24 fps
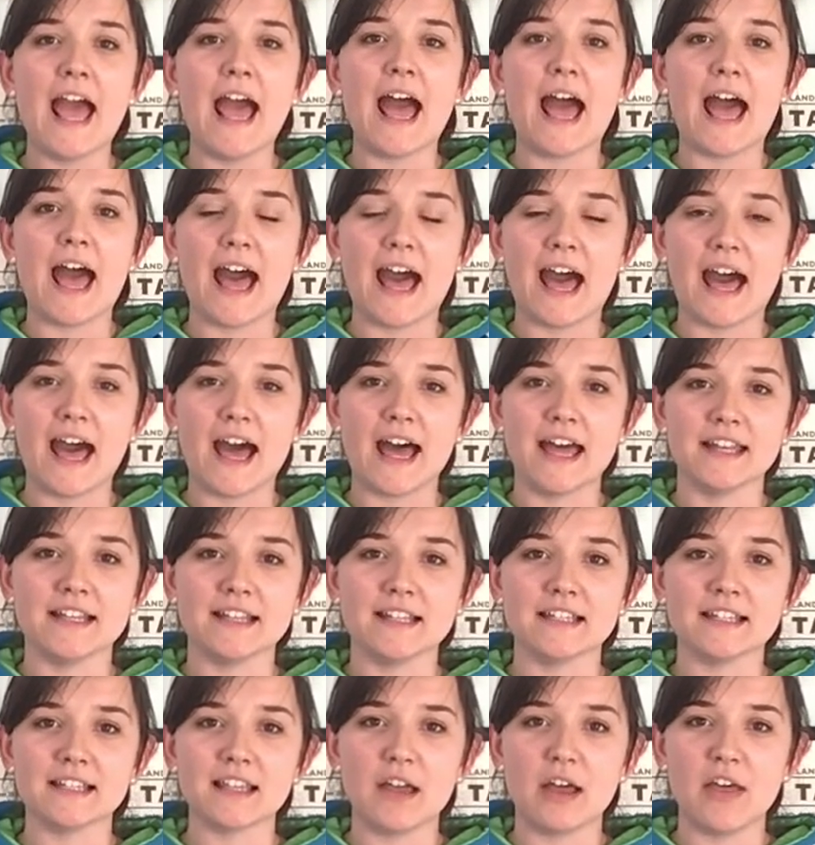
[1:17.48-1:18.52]

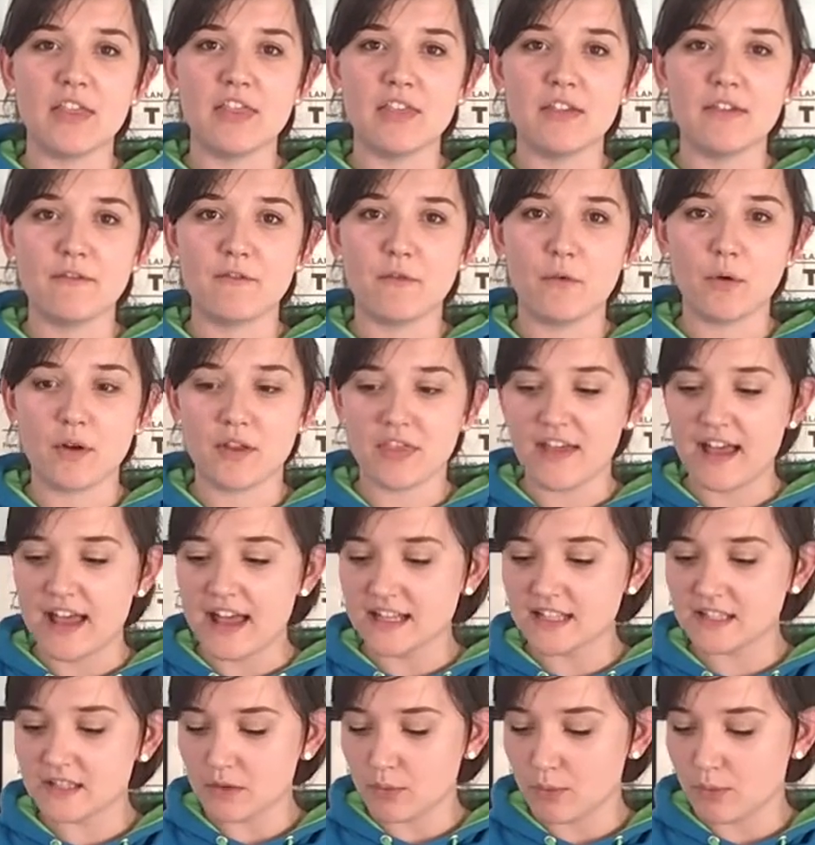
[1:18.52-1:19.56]
and for that
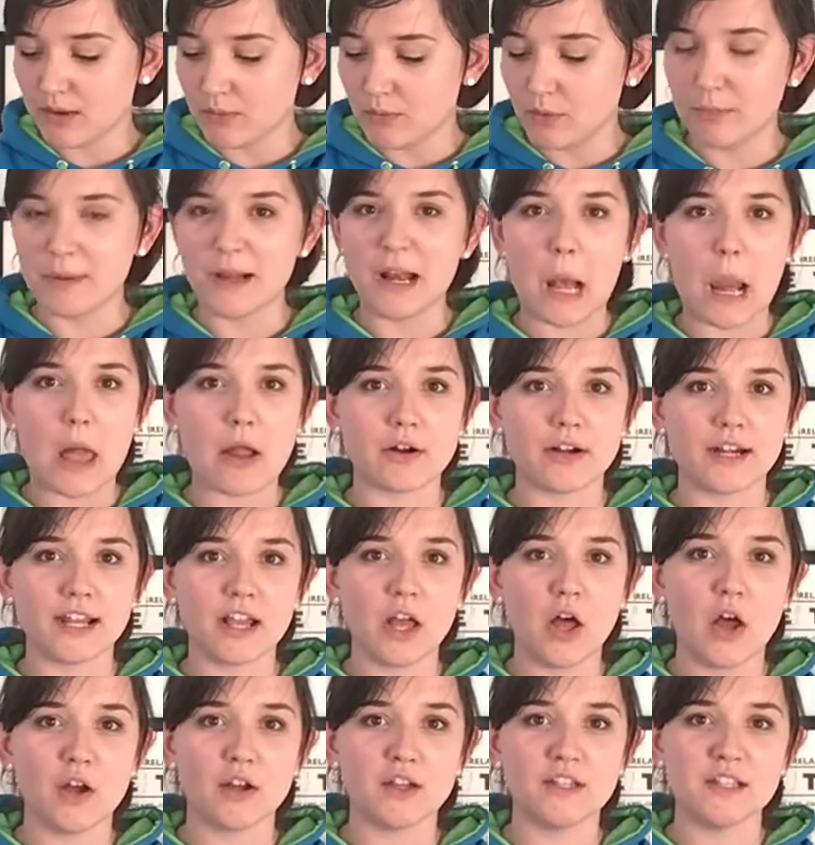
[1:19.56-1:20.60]
we will be learning
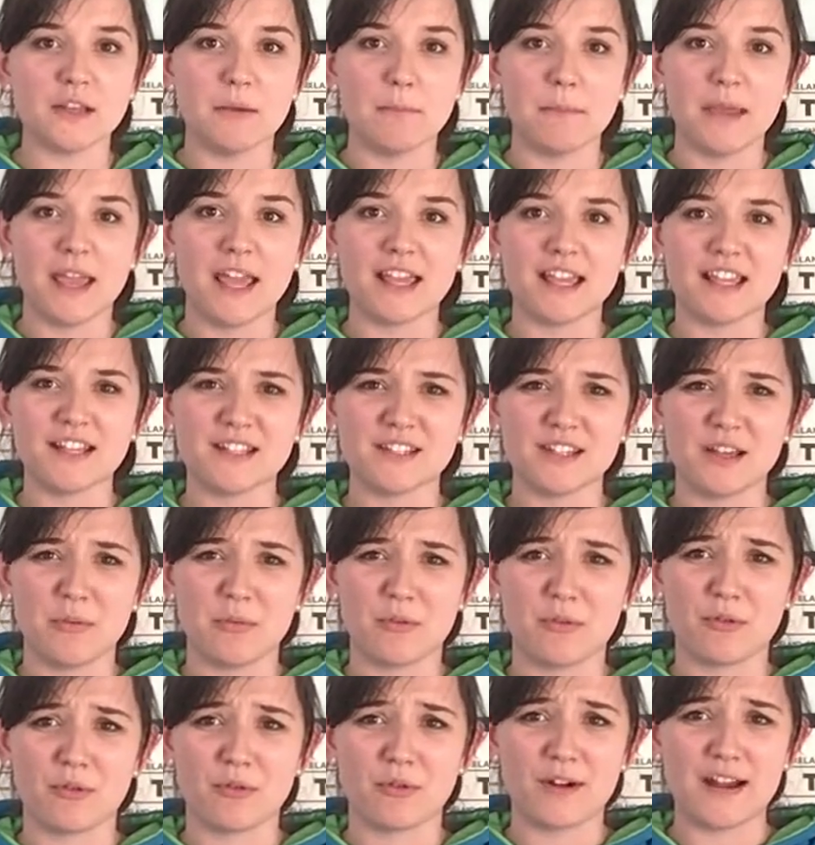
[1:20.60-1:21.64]
how to make some
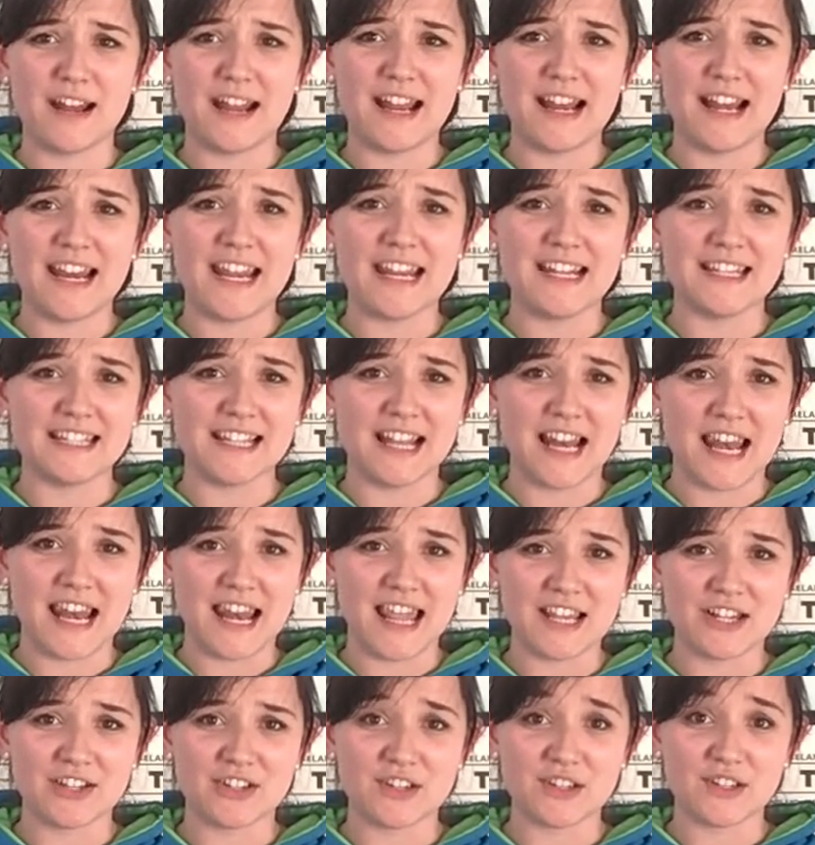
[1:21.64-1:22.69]
really
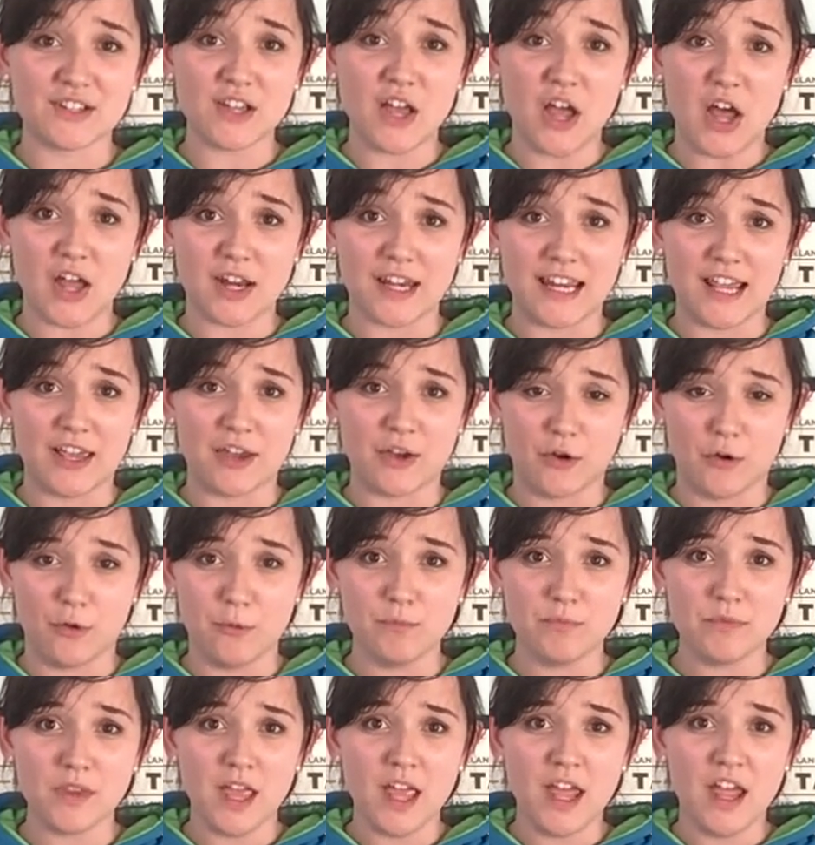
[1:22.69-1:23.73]
delicious honeycomb
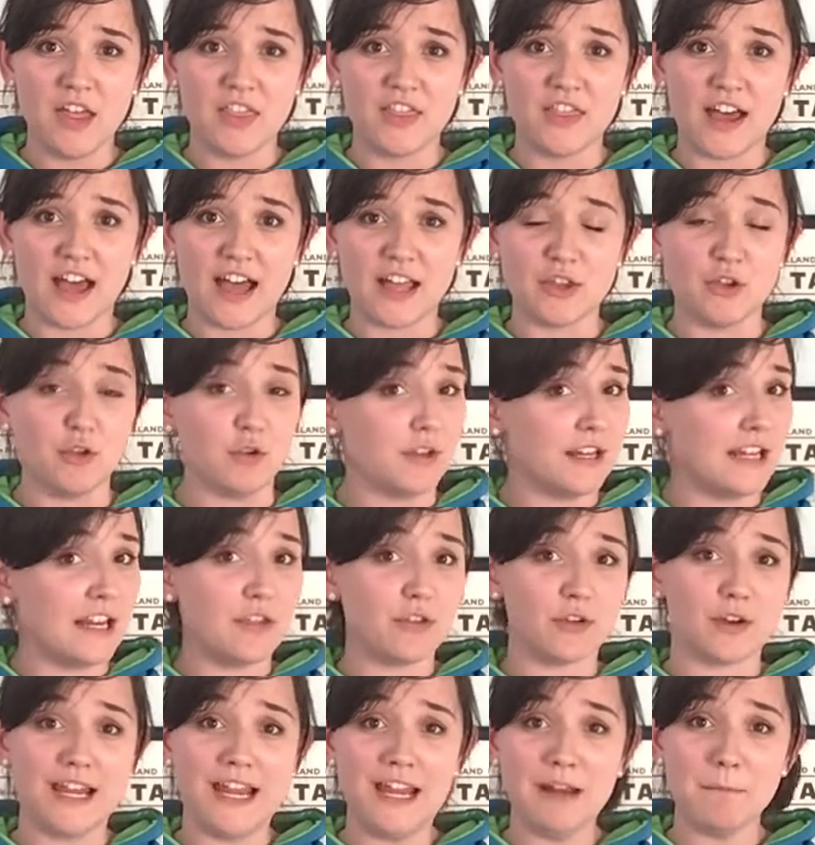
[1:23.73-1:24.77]
that you can
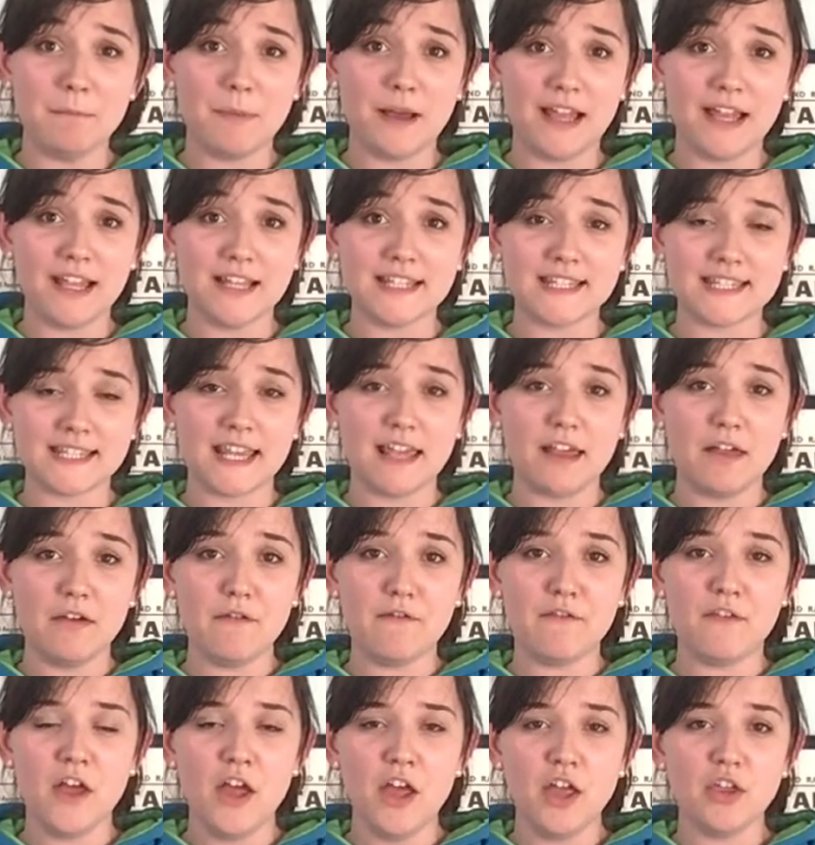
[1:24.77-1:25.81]
either eat by
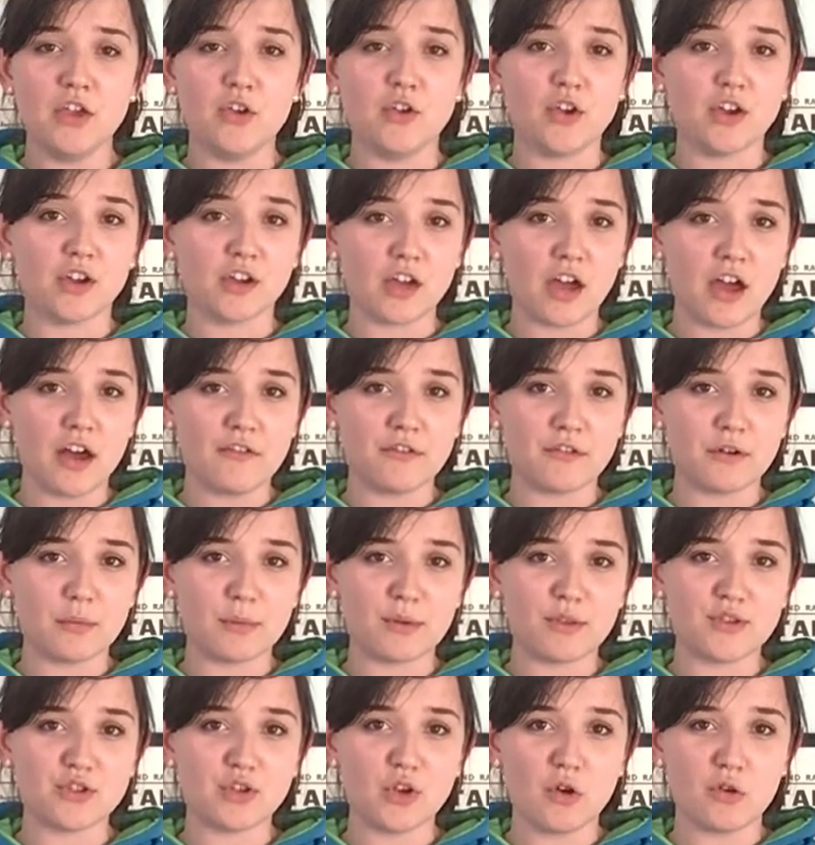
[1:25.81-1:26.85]
itself, you can cover it
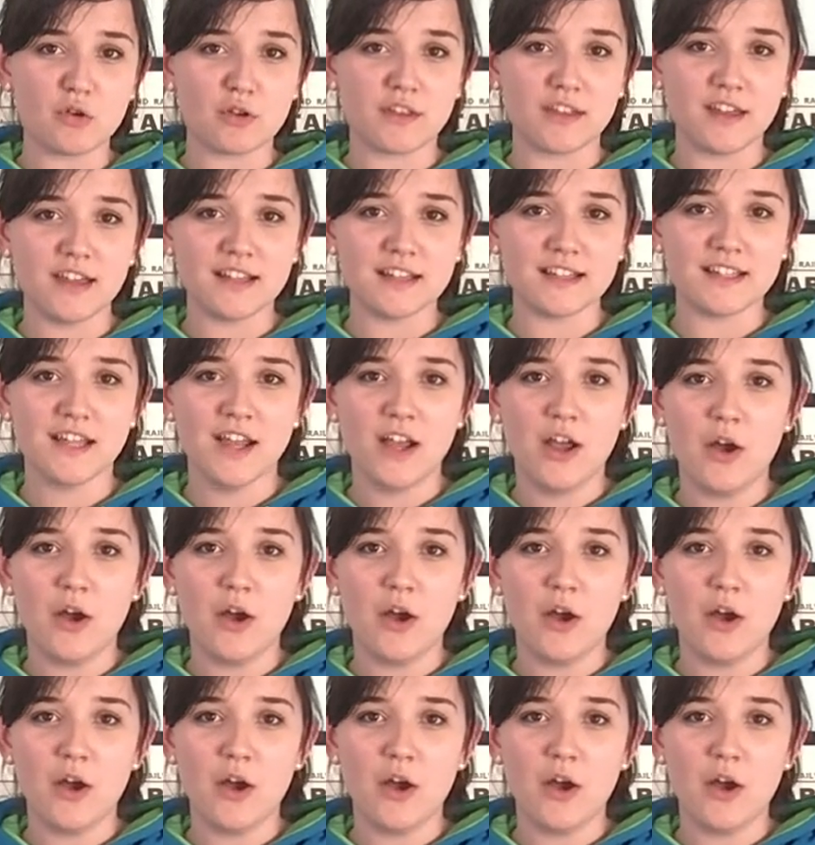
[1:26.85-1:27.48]
with chocolate,